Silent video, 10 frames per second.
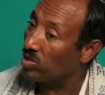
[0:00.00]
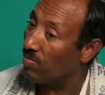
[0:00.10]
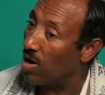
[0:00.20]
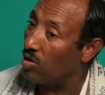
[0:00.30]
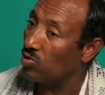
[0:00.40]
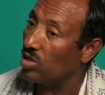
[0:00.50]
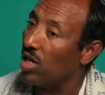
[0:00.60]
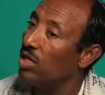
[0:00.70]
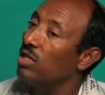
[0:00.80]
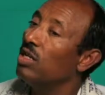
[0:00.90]
the
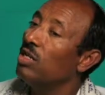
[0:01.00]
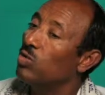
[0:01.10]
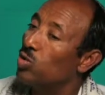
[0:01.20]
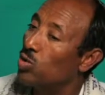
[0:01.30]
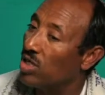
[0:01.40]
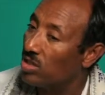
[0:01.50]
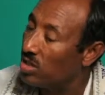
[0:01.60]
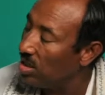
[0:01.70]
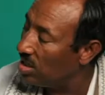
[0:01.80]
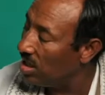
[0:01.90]
mountain to the
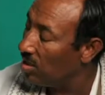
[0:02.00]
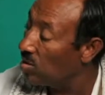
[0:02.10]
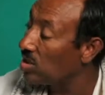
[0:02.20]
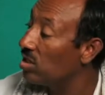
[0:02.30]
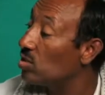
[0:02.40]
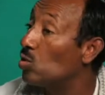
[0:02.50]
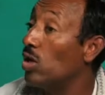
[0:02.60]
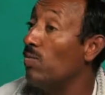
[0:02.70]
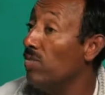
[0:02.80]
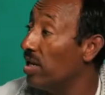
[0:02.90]
city in order
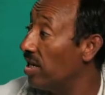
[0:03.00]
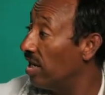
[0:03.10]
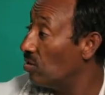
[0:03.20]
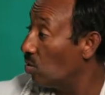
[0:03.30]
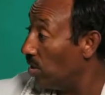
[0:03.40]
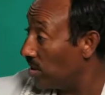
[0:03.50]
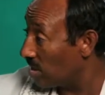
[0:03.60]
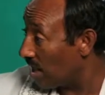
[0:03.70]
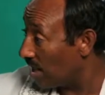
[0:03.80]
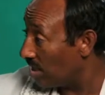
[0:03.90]
to immigrate to
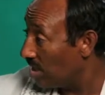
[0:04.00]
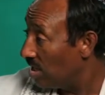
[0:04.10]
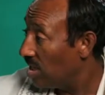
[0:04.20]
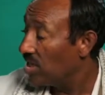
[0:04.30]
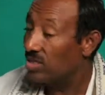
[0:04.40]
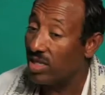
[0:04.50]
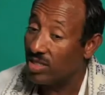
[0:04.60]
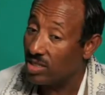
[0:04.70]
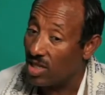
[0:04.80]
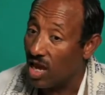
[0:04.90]
Israel.
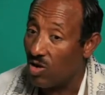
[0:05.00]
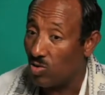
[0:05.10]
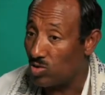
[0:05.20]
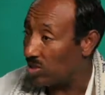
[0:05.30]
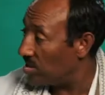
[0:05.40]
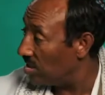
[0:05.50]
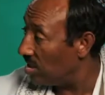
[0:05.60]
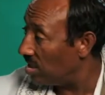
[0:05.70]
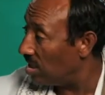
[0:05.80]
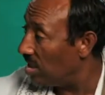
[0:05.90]
They stuck on the
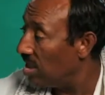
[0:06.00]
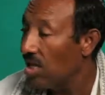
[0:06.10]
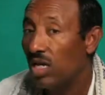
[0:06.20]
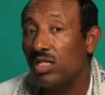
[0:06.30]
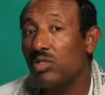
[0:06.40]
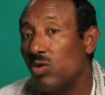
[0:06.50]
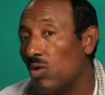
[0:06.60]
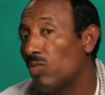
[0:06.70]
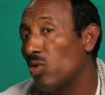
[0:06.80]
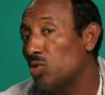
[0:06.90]
city, it is
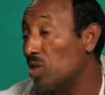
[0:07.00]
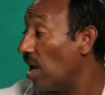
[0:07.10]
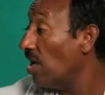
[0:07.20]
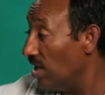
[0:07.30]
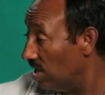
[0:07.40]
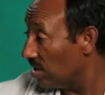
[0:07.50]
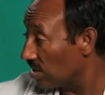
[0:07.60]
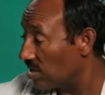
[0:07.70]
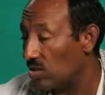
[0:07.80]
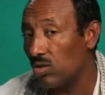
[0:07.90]
almost 10
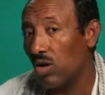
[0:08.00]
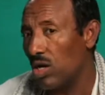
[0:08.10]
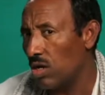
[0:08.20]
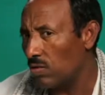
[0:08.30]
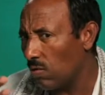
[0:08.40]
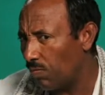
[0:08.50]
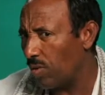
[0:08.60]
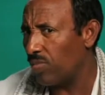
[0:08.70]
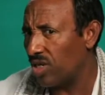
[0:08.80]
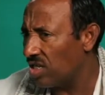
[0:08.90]
years. So a lot of
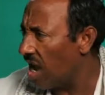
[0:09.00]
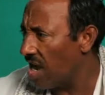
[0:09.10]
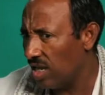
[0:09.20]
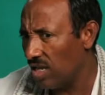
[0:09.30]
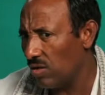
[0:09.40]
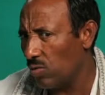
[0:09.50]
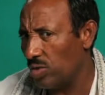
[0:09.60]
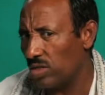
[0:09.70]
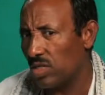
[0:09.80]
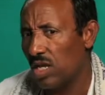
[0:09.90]
people dying
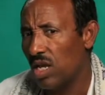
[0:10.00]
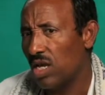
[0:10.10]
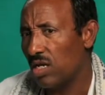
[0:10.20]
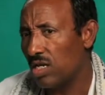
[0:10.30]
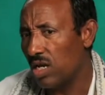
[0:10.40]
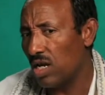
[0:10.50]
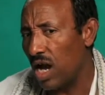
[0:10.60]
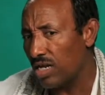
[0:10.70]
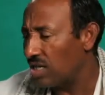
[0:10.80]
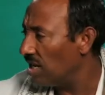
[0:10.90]
with uh,
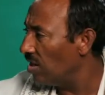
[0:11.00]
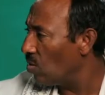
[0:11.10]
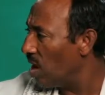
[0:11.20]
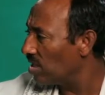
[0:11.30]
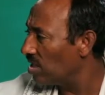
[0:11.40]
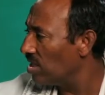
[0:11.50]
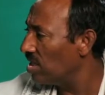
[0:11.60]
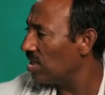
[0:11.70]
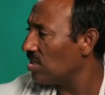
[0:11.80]
unclean water,